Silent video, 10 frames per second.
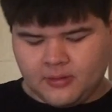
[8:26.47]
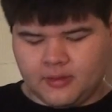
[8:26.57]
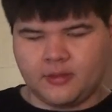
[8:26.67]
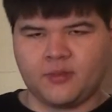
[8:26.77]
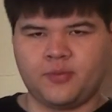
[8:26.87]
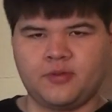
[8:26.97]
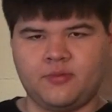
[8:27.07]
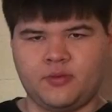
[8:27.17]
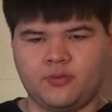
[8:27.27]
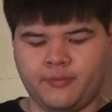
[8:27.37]
and that brings
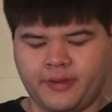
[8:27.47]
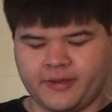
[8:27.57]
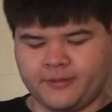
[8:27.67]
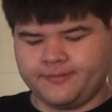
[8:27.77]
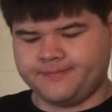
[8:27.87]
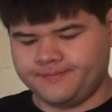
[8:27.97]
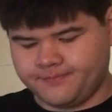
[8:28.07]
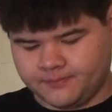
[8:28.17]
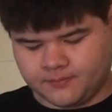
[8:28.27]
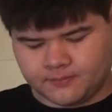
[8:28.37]
you into a bucket.
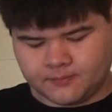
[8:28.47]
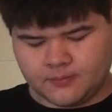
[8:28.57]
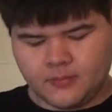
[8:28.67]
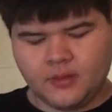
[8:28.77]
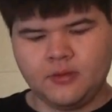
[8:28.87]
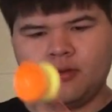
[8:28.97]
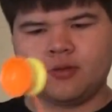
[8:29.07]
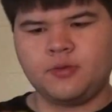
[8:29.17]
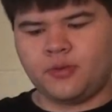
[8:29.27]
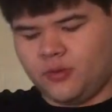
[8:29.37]
And you
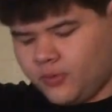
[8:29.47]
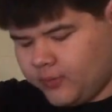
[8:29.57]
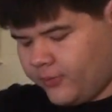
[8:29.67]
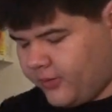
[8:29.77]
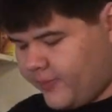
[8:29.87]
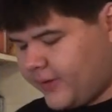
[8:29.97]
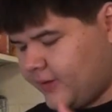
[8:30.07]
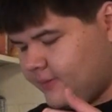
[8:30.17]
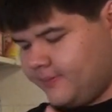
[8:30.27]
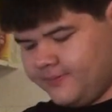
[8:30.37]
can do what you want with the
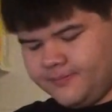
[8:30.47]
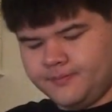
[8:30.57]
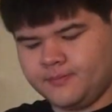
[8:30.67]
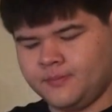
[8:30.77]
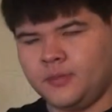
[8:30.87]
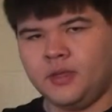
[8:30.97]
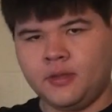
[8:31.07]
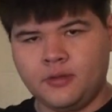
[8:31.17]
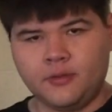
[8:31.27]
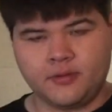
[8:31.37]
bucket.
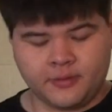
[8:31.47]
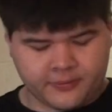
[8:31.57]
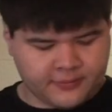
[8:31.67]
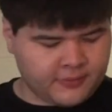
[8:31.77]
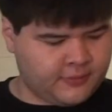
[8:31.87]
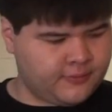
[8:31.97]
You can also,